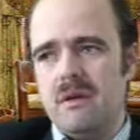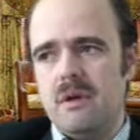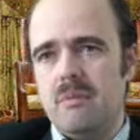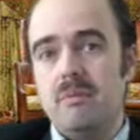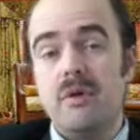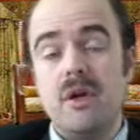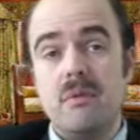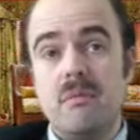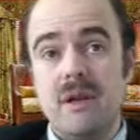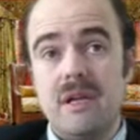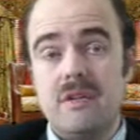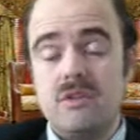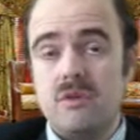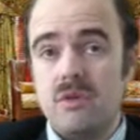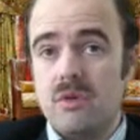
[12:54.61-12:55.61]
put in
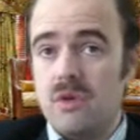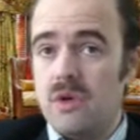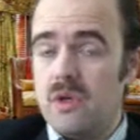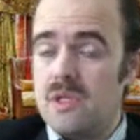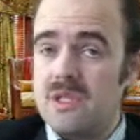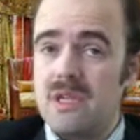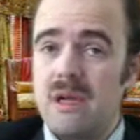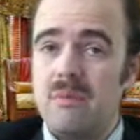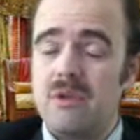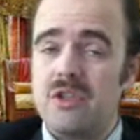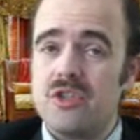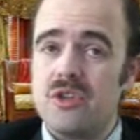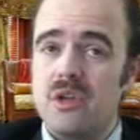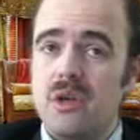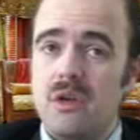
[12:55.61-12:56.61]
place or
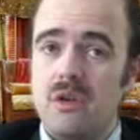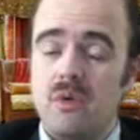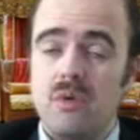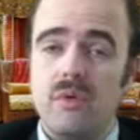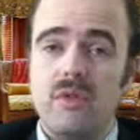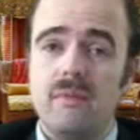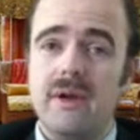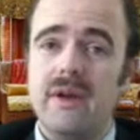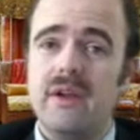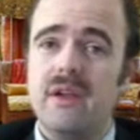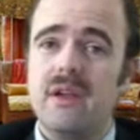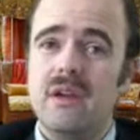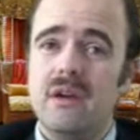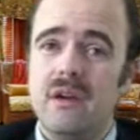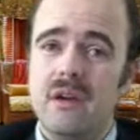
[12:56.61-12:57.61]
established in North
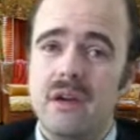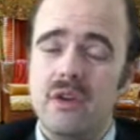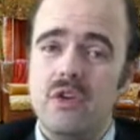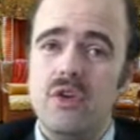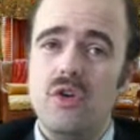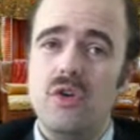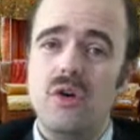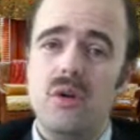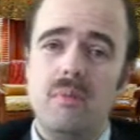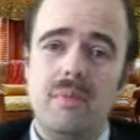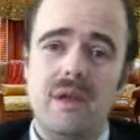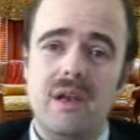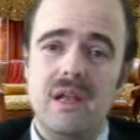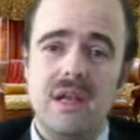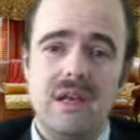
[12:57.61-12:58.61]
America and Europe
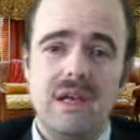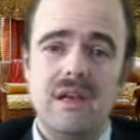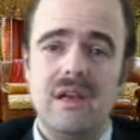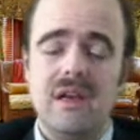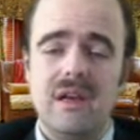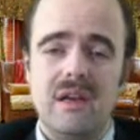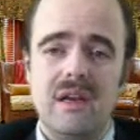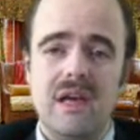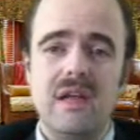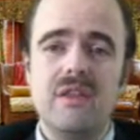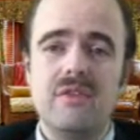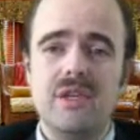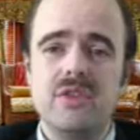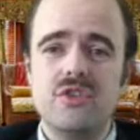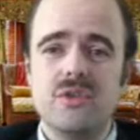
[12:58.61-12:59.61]
and other
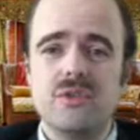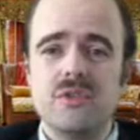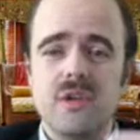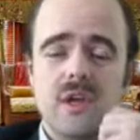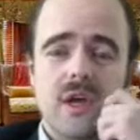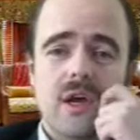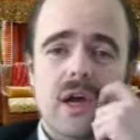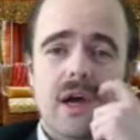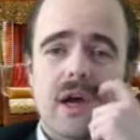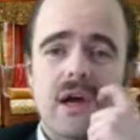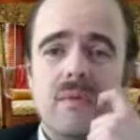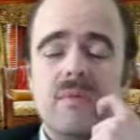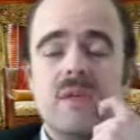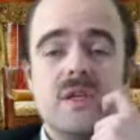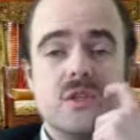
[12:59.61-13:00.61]
regions,
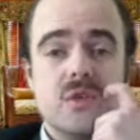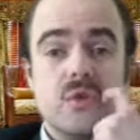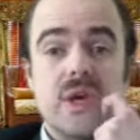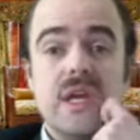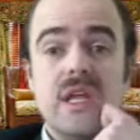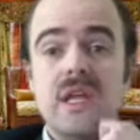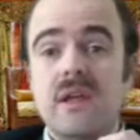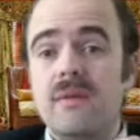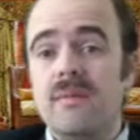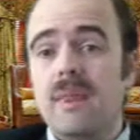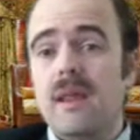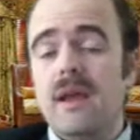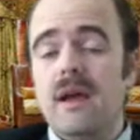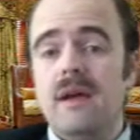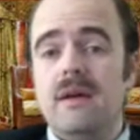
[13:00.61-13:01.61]
there's already
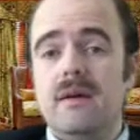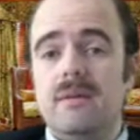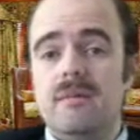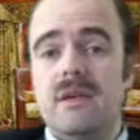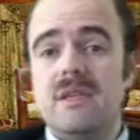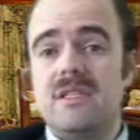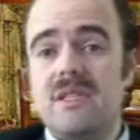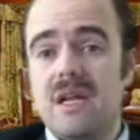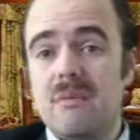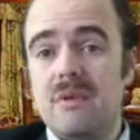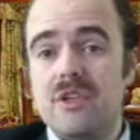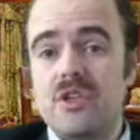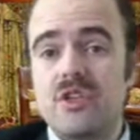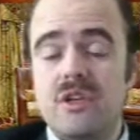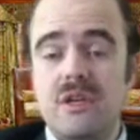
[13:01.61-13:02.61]

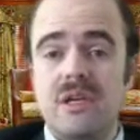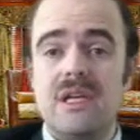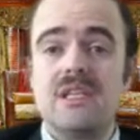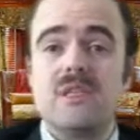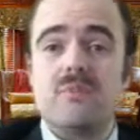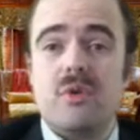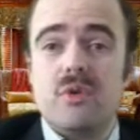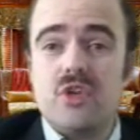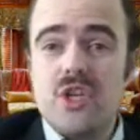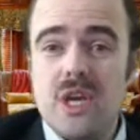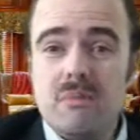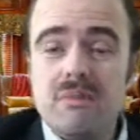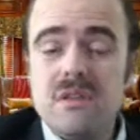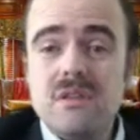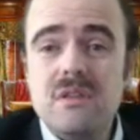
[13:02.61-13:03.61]
established ISPOR
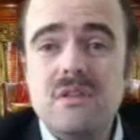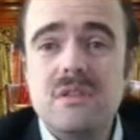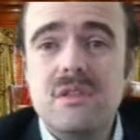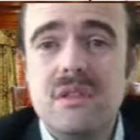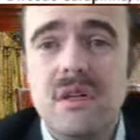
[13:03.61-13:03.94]
chapters